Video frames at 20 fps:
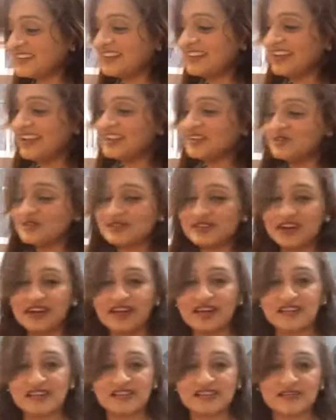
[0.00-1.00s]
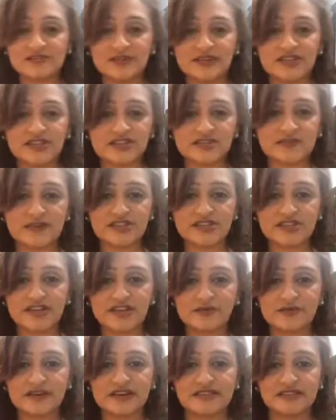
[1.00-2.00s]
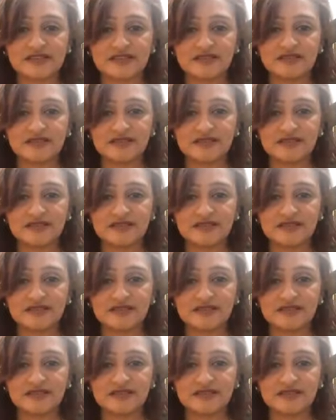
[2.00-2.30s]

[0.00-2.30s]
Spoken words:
And you saw, and this is just my chicken breast.